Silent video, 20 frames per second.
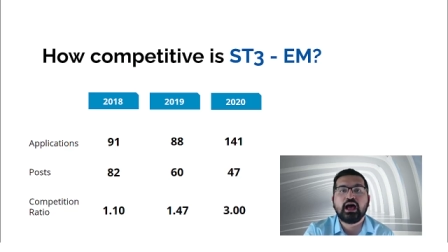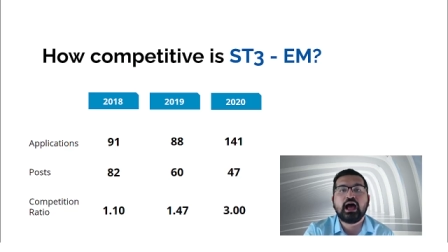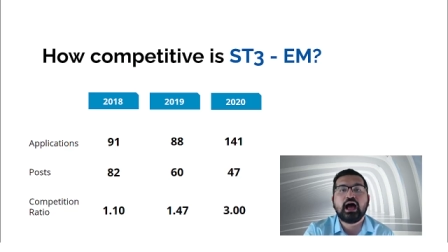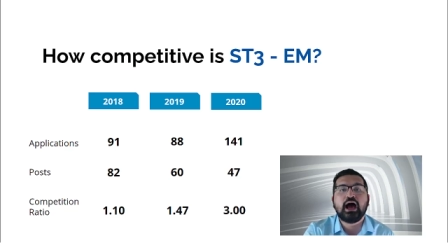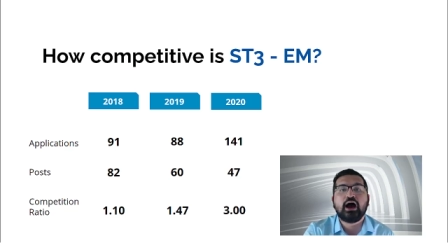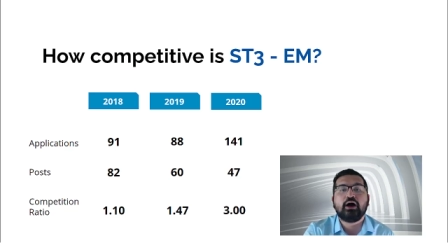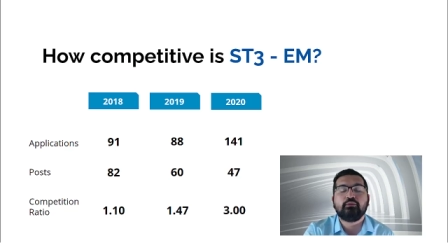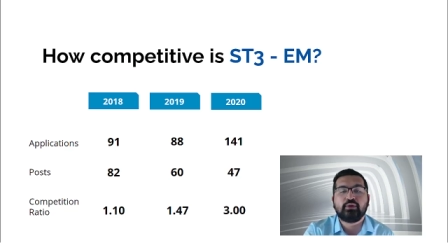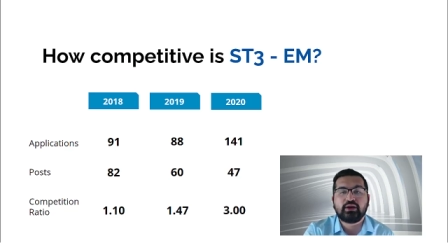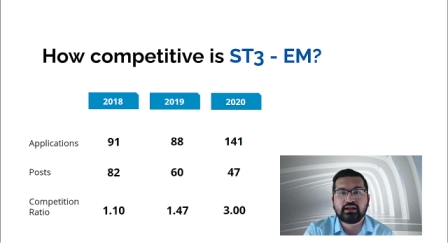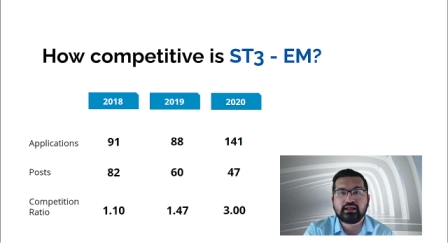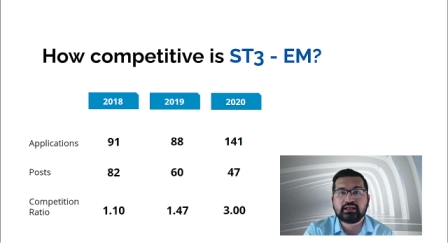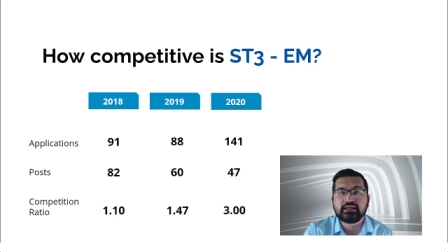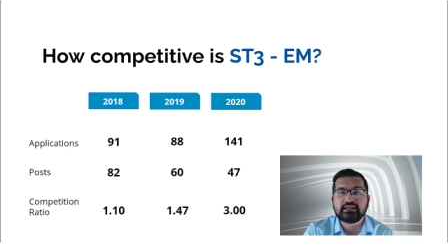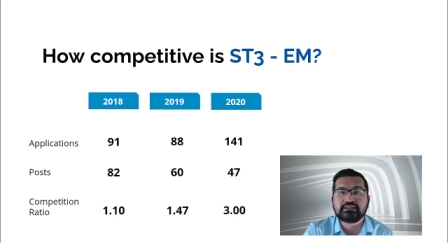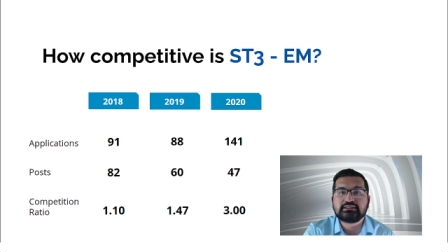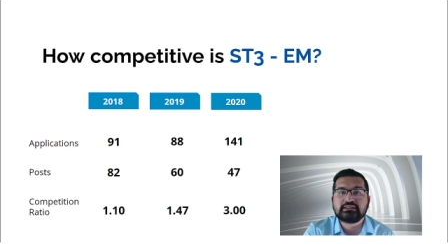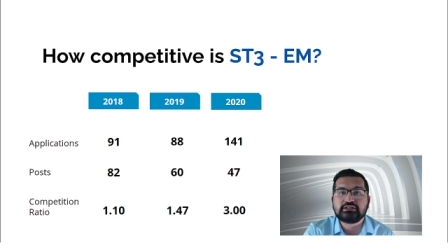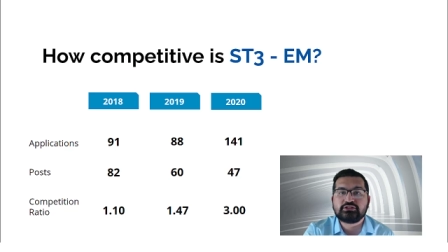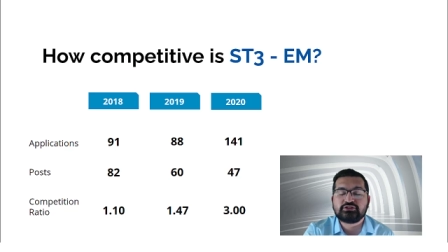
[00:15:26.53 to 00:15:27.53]
what
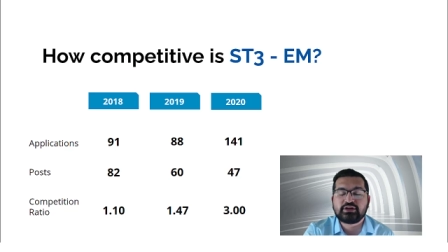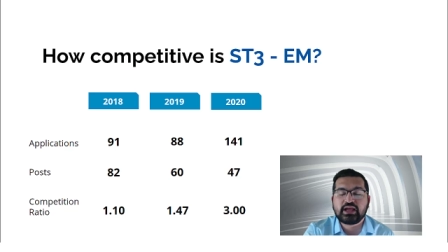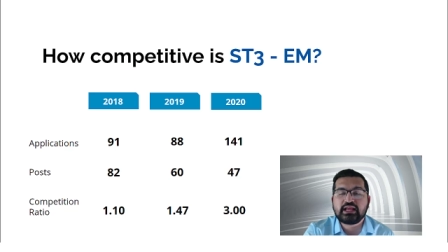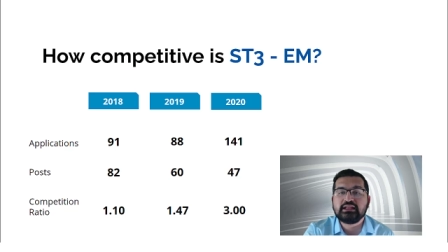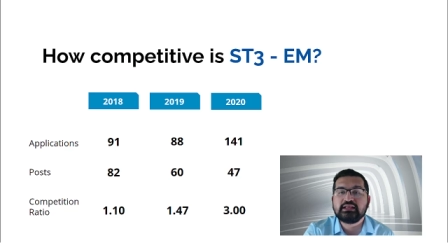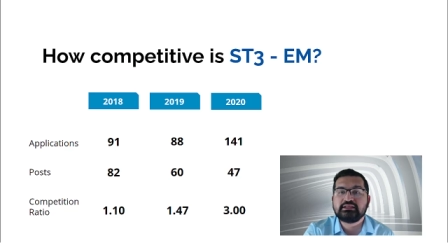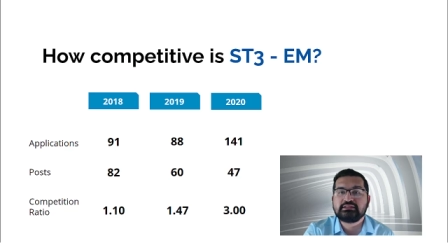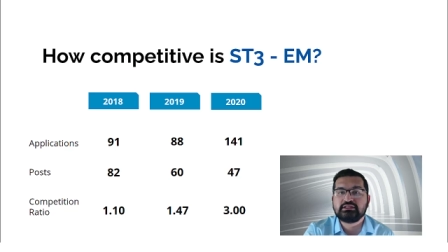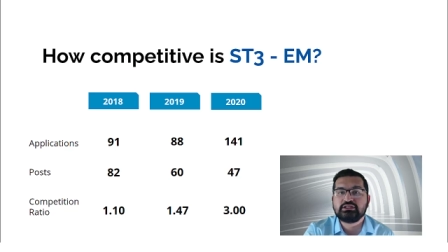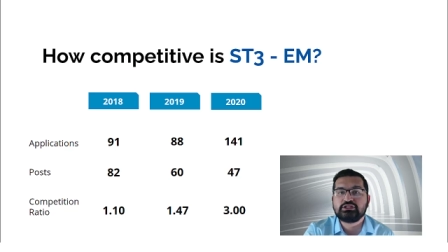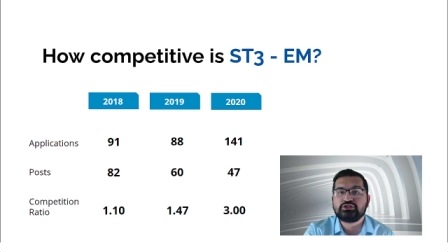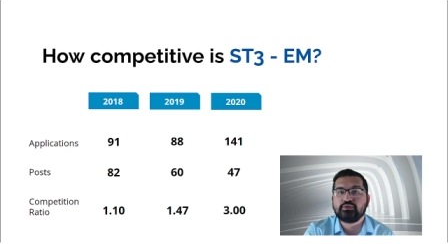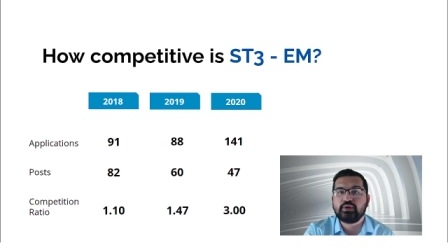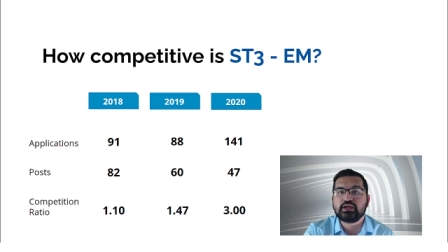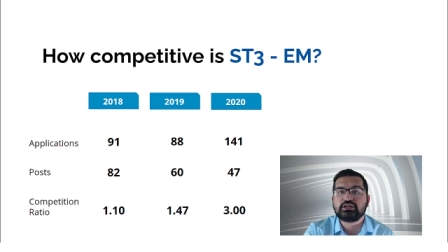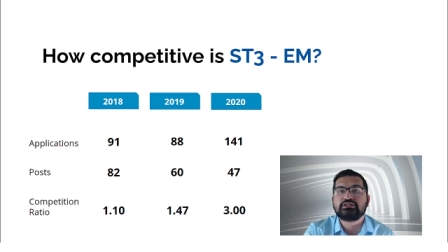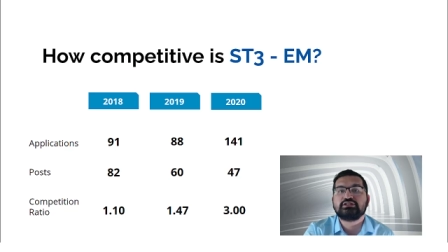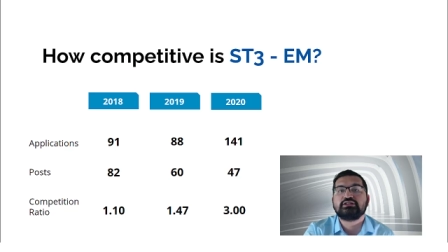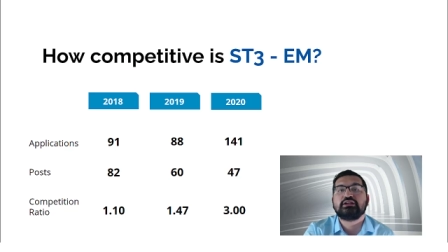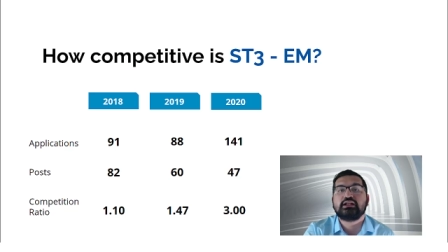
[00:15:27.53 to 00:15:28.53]
is the training
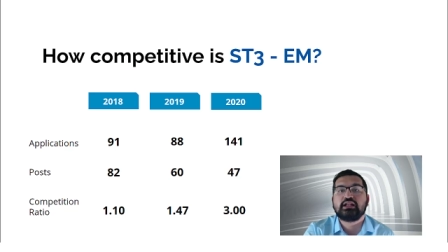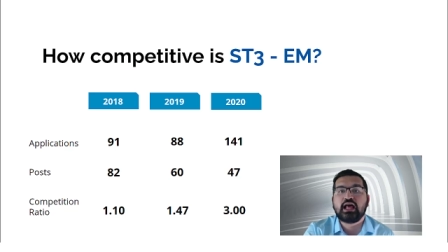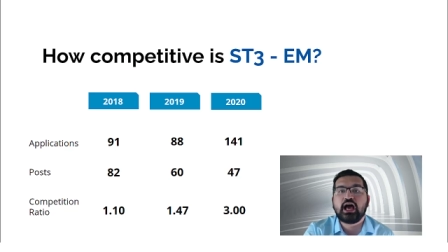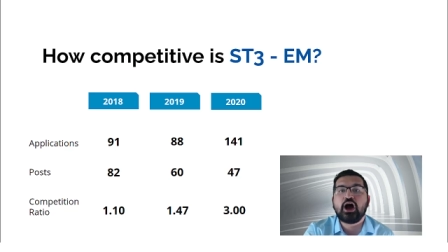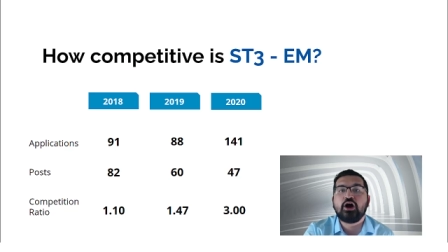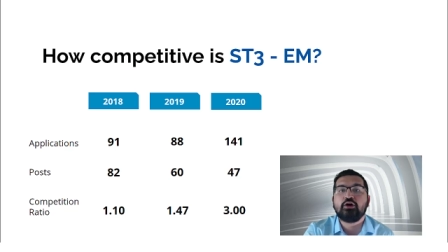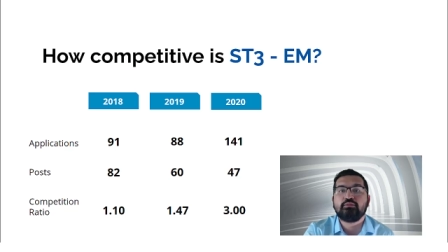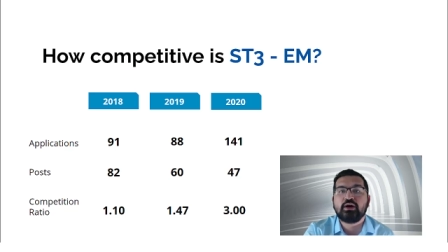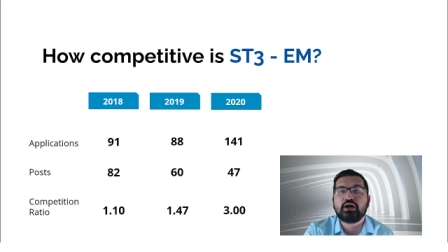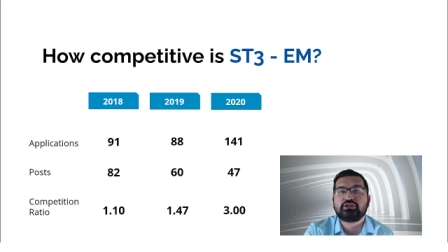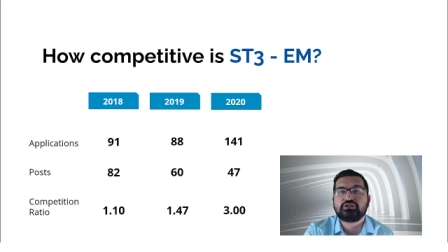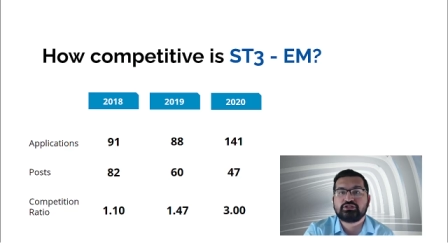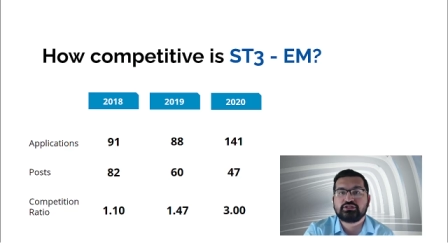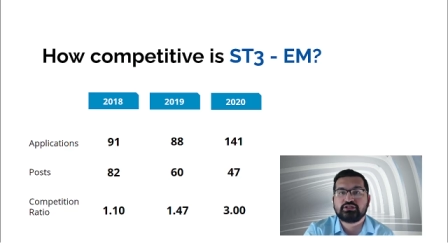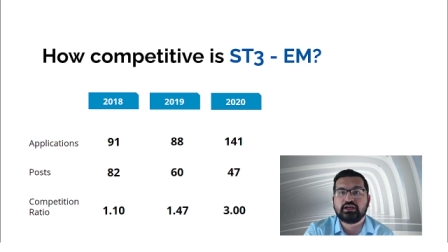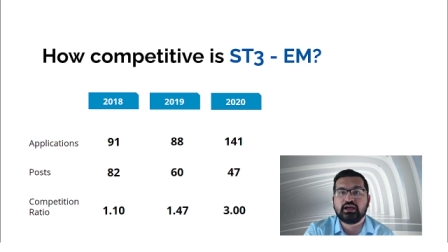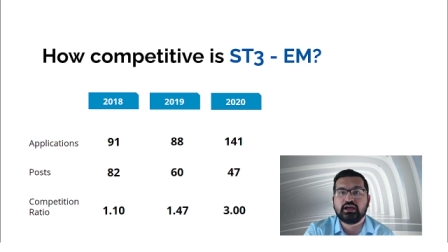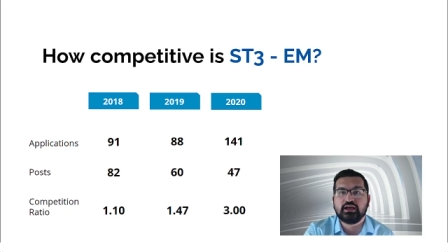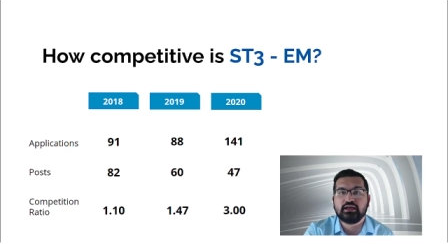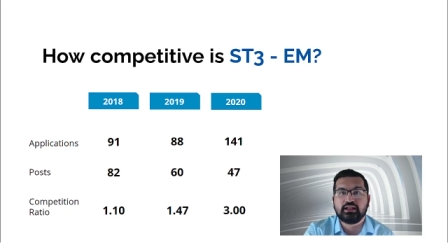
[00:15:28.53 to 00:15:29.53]
situation and how much uh,